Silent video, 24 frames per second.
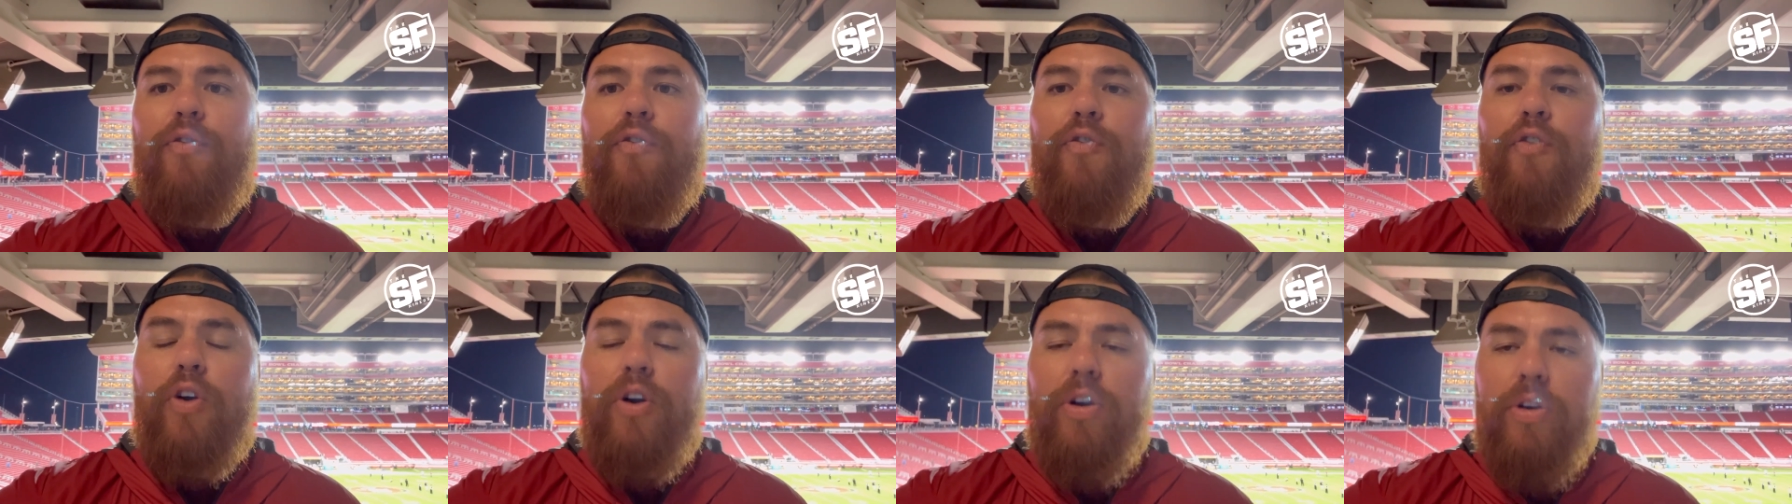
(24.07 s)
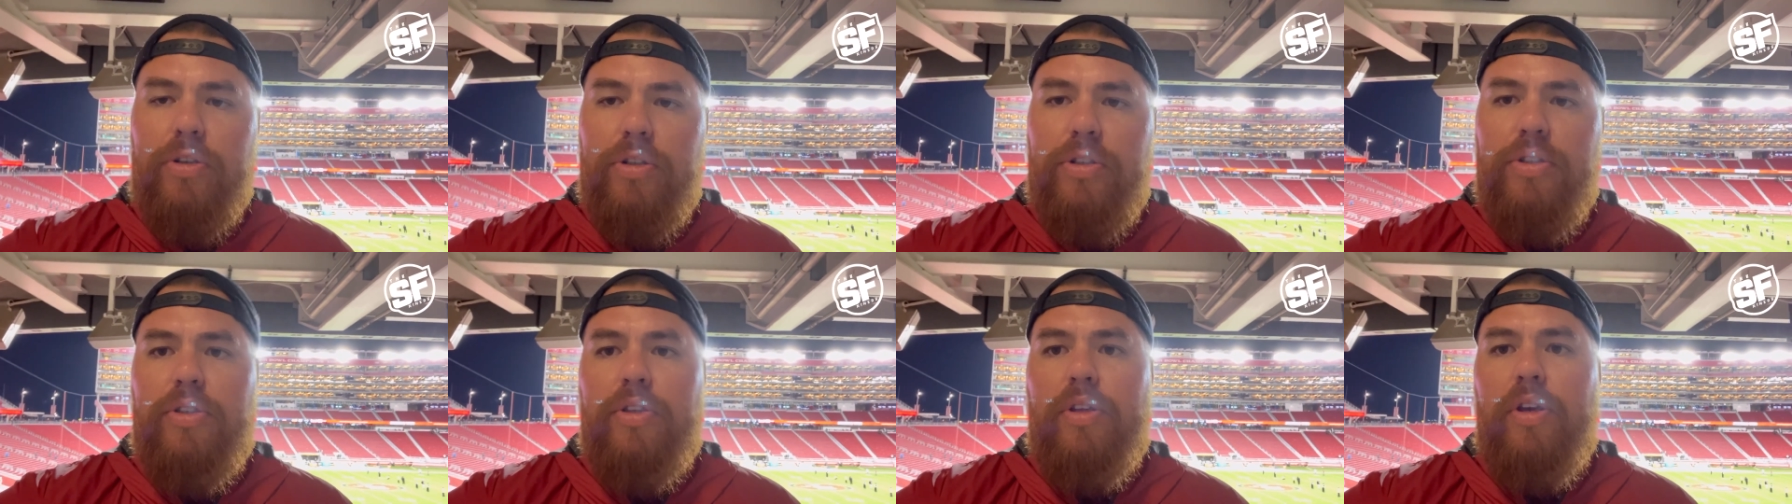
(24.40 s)

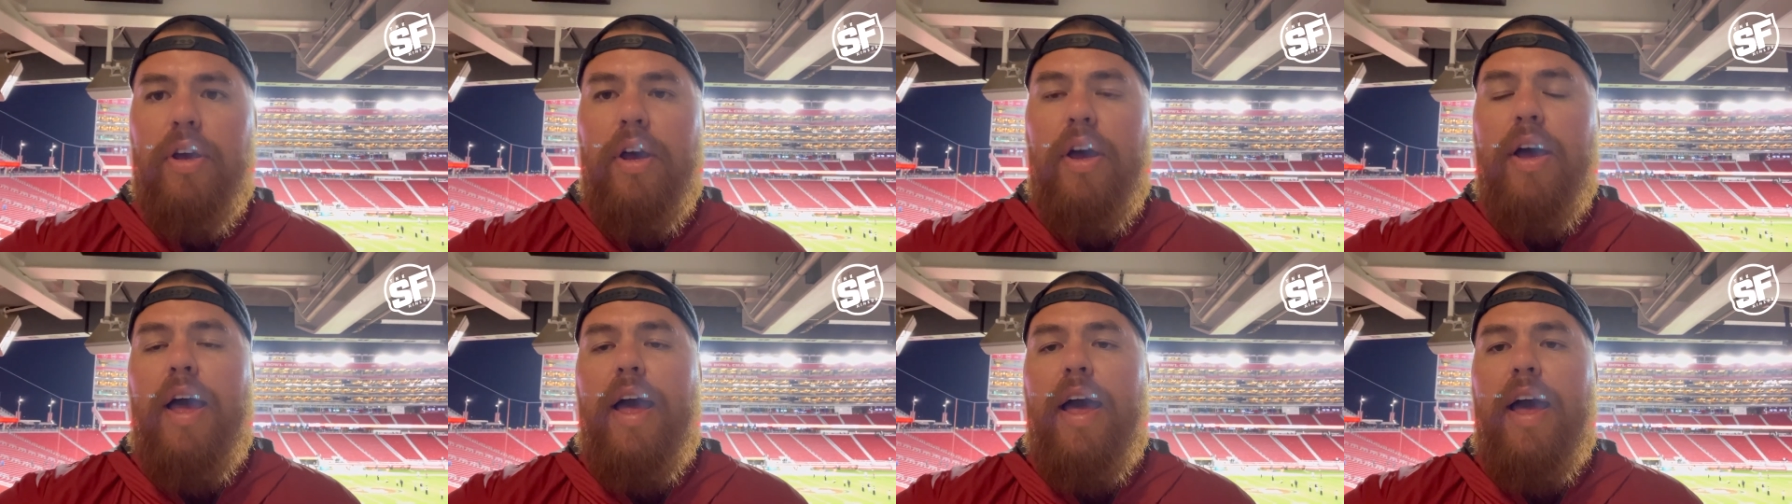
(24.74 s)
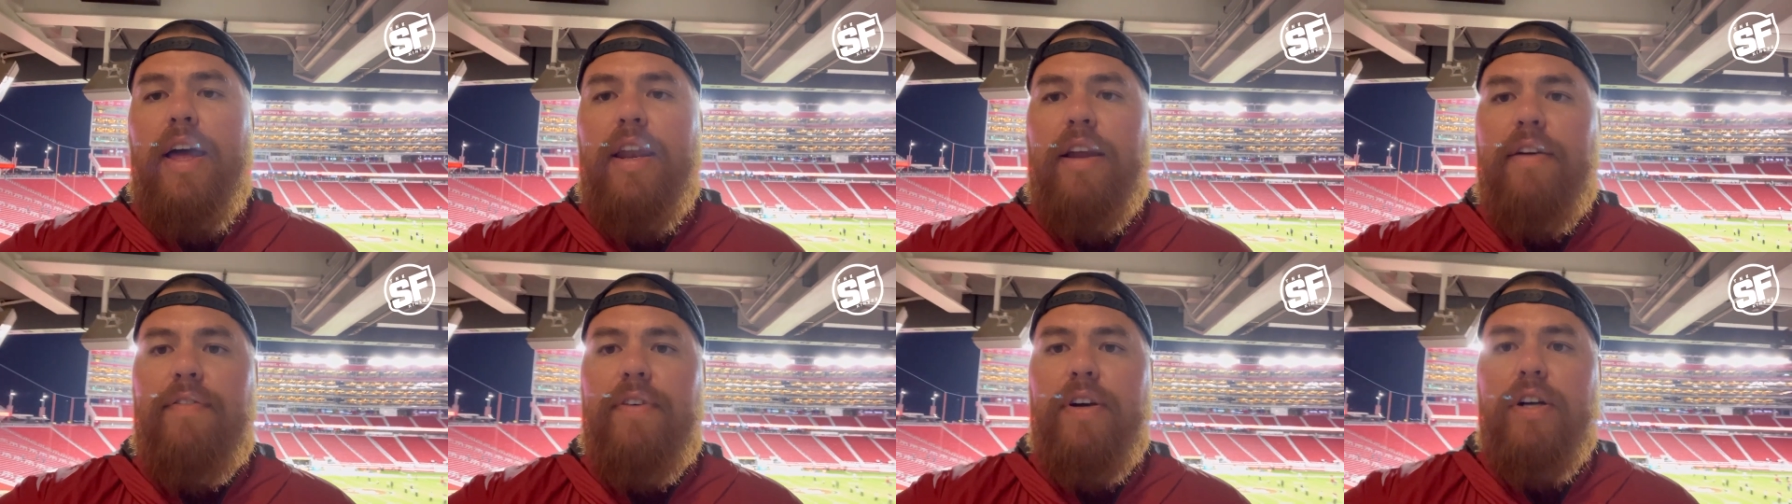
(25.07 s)
first
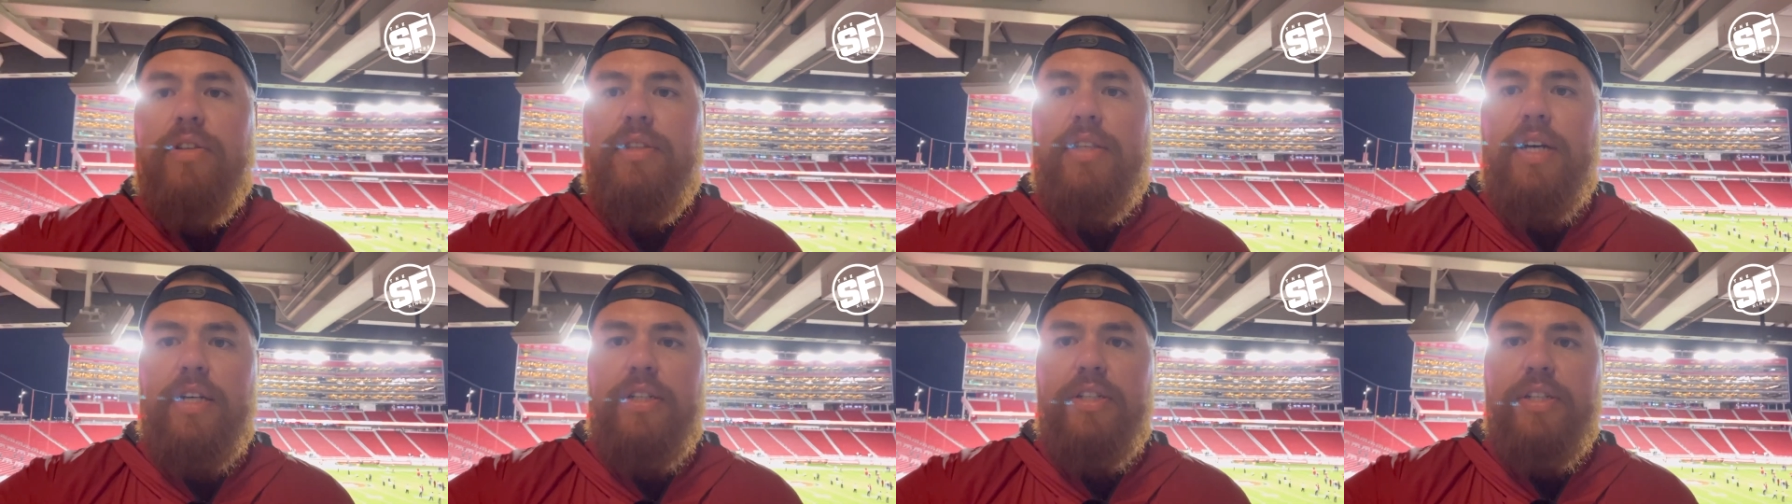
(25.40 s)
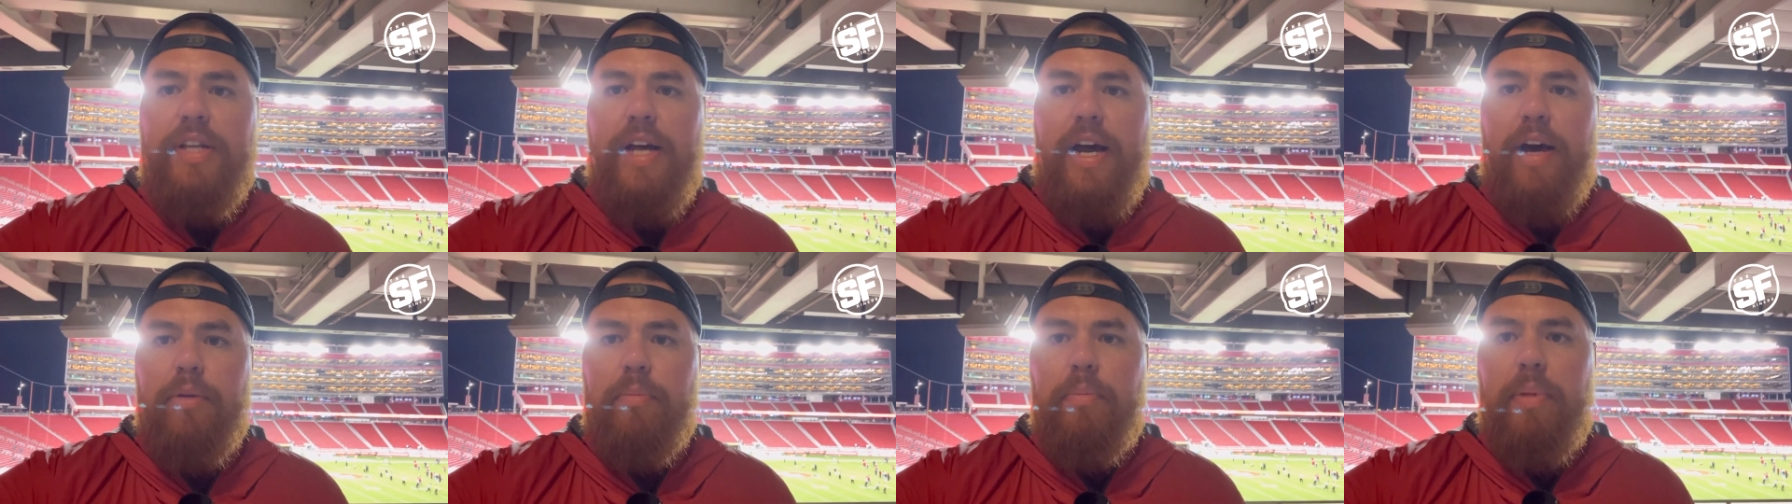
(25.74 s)
NFL
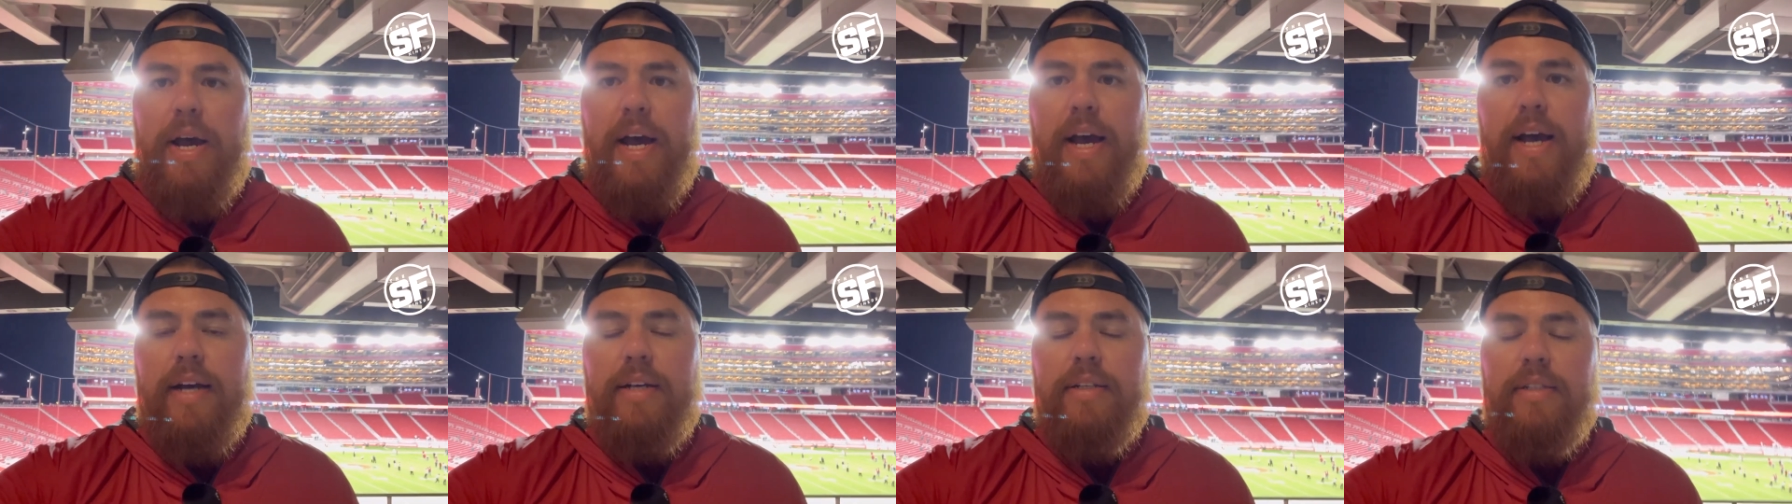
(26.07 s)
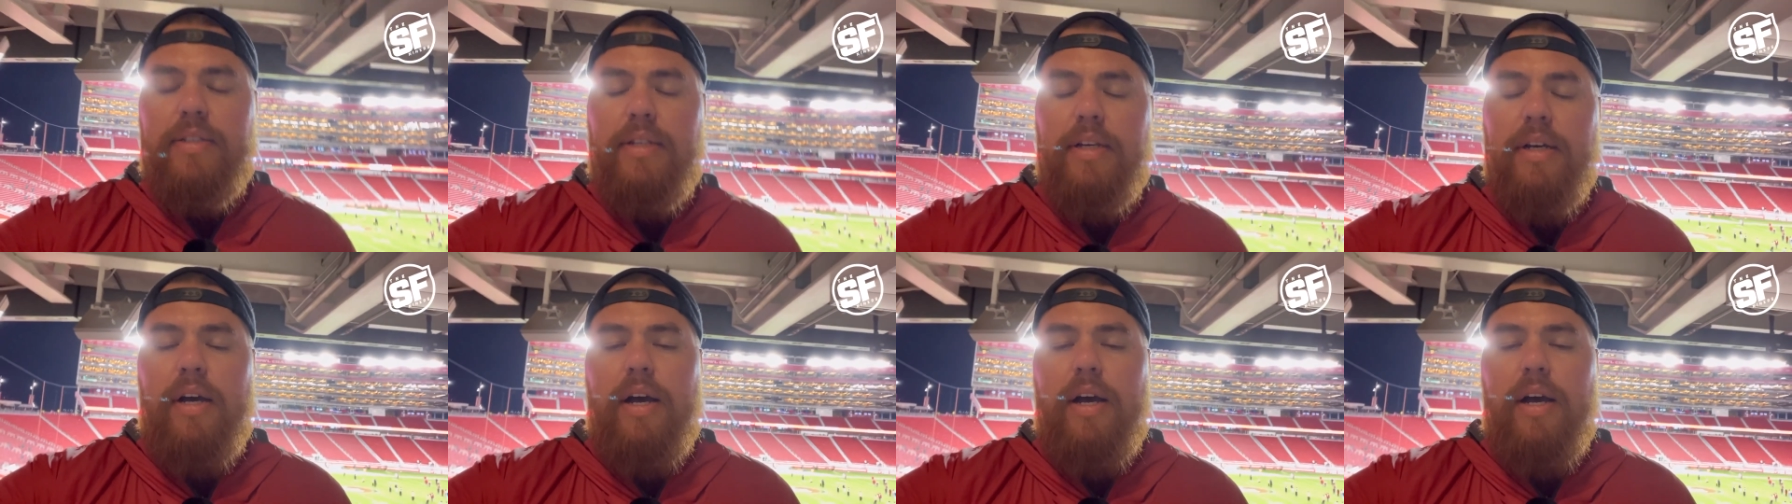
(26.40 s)
touchdown pass.